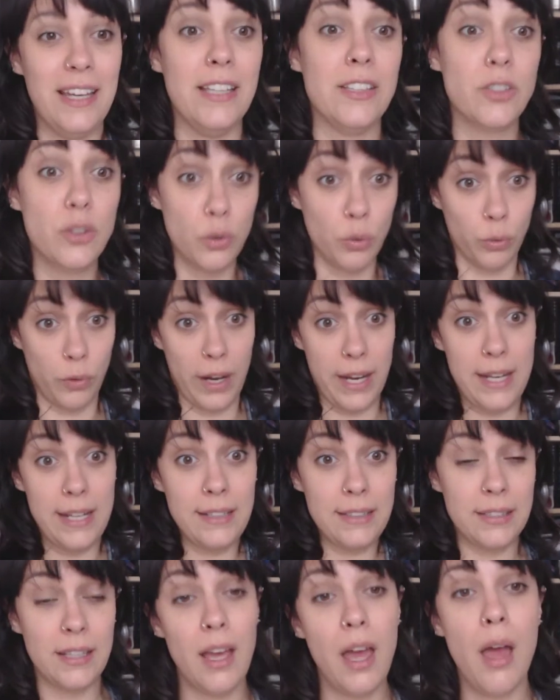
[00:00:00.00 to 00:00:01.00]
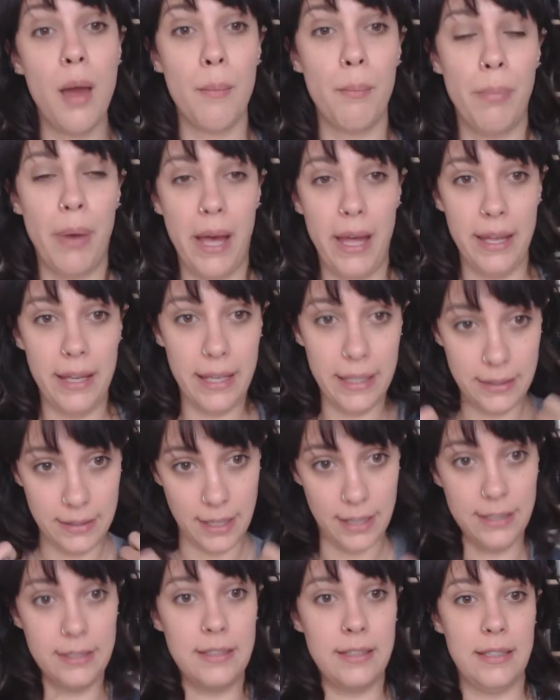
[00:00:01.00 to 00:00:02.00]
It's great, but it
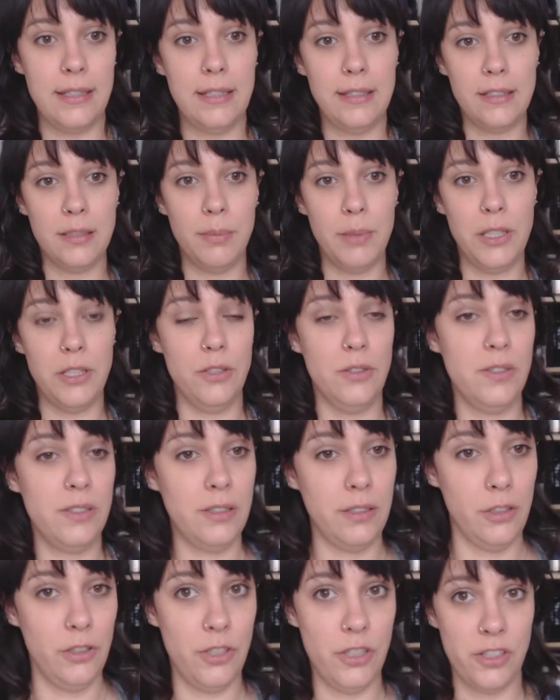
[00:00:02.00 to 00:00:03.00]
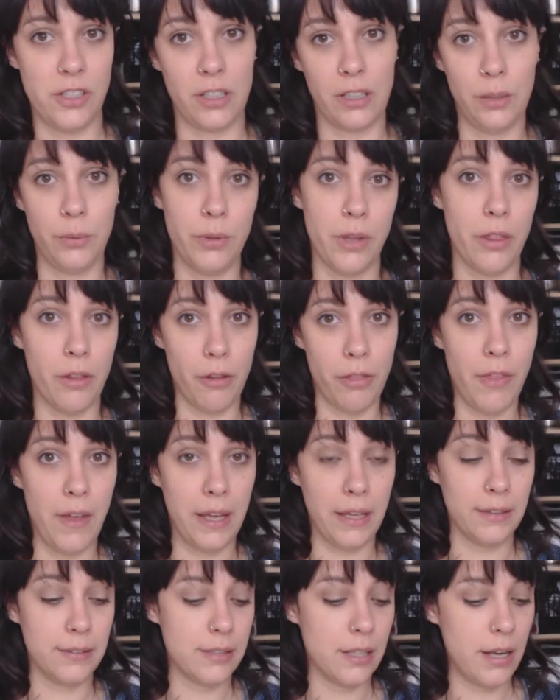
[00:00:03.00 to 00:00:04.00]
does need to be used synergistically with other
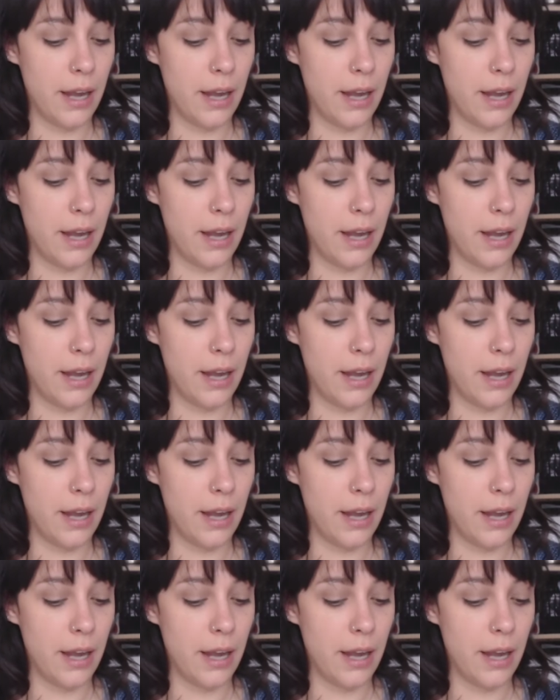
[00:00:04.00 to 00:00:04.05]
things.